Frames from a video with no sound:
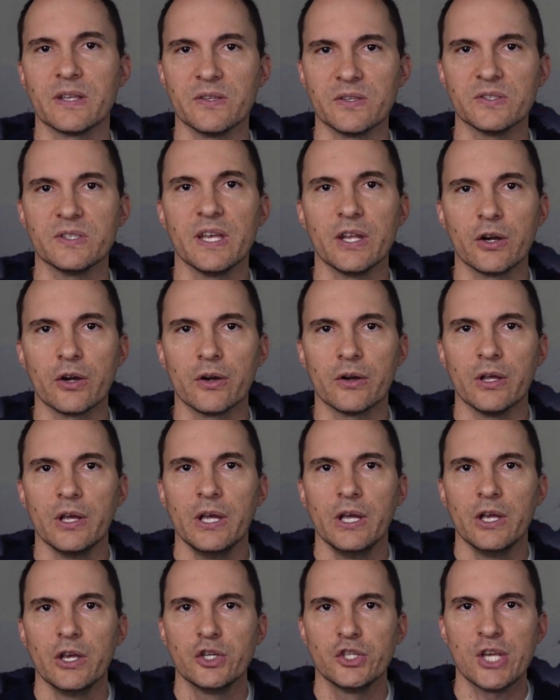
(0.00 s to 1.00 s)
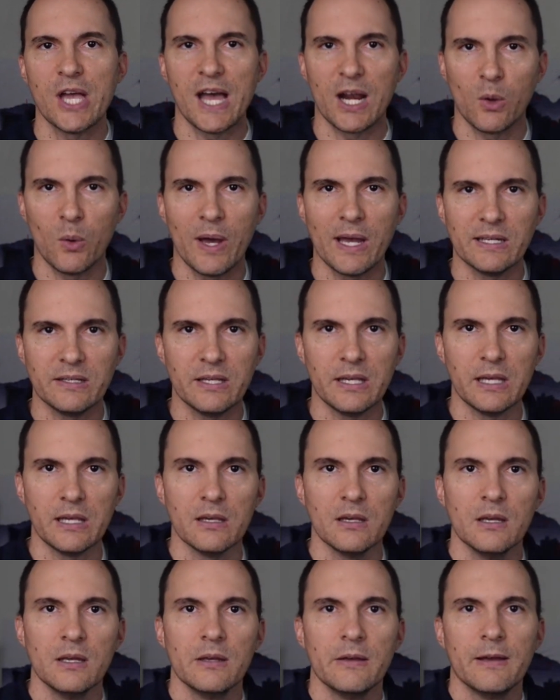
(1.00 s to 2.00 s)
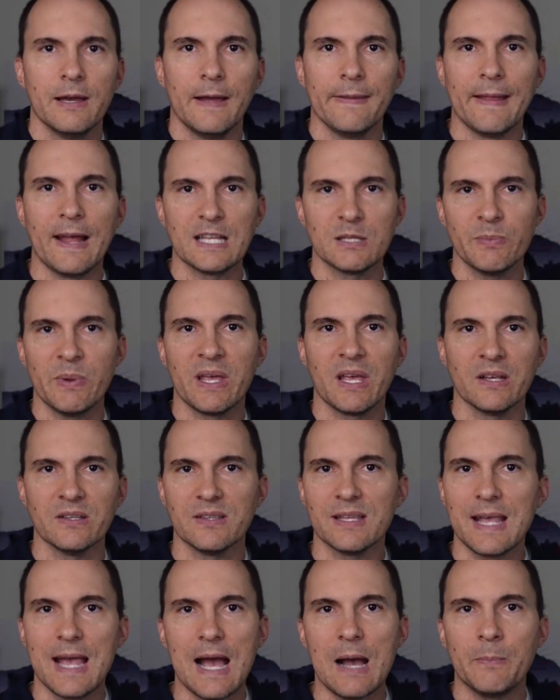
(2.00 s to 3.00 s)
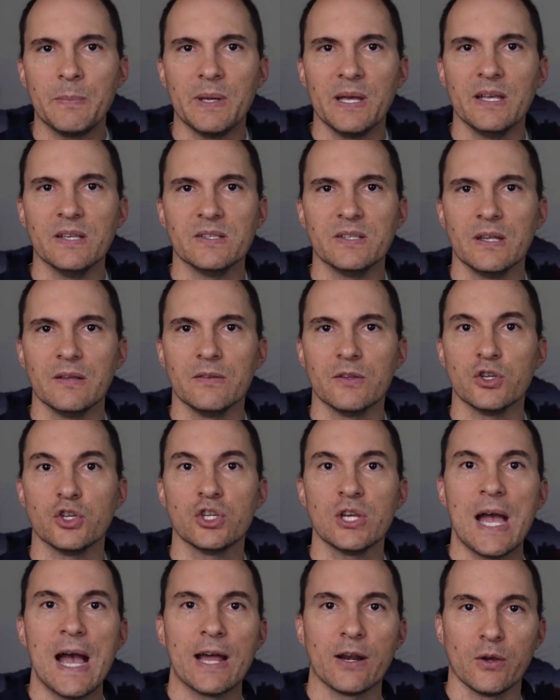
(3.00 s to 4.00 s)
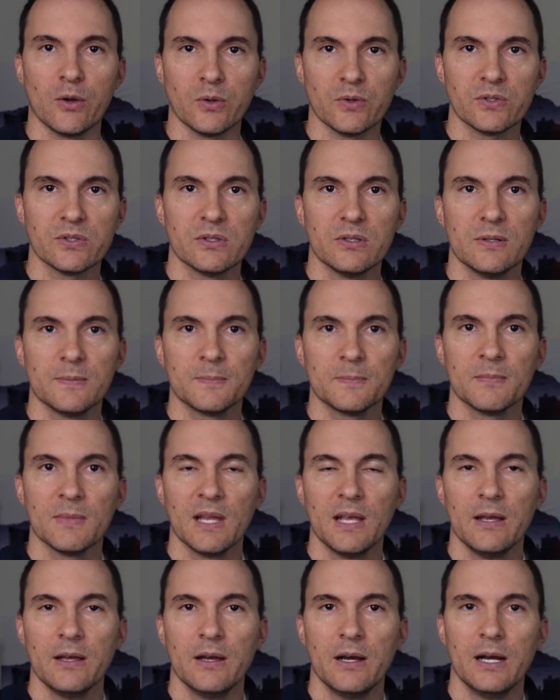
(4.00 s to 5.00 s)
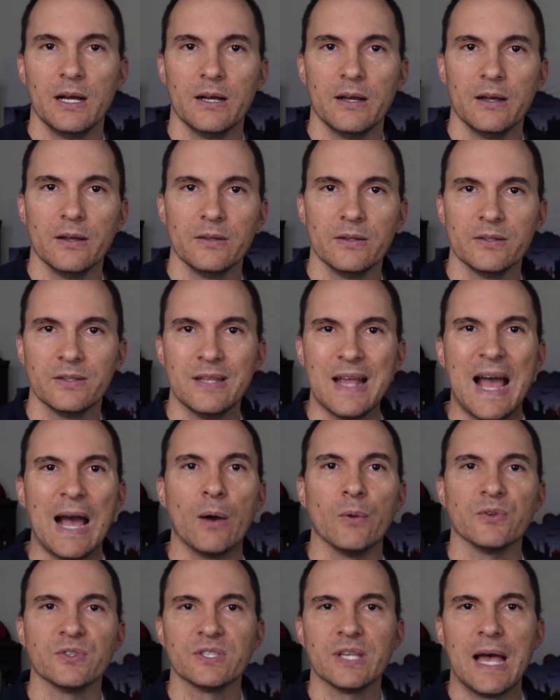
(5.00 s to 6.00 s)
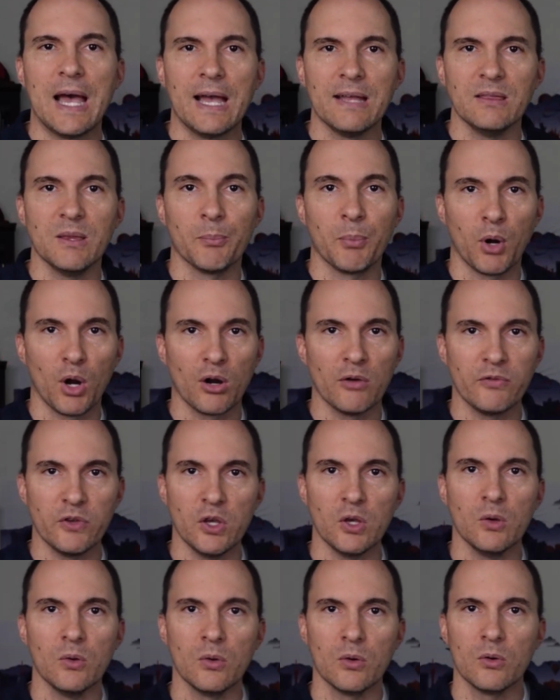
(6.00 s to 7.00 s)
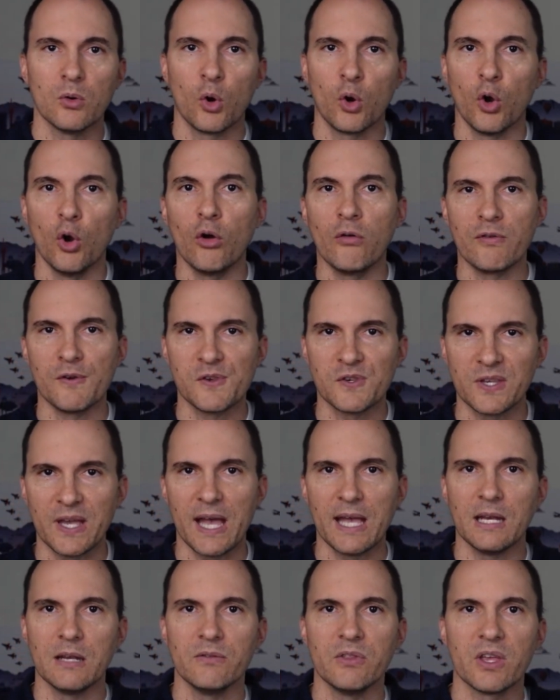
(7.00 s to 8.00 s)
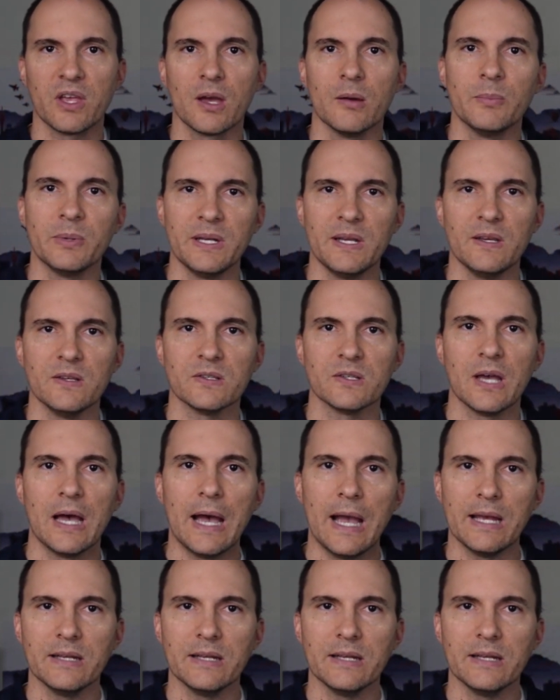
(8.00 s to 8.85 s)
considered shadow IT. And that's because the app is in the shadows. It's outside the purview or oversight of the company's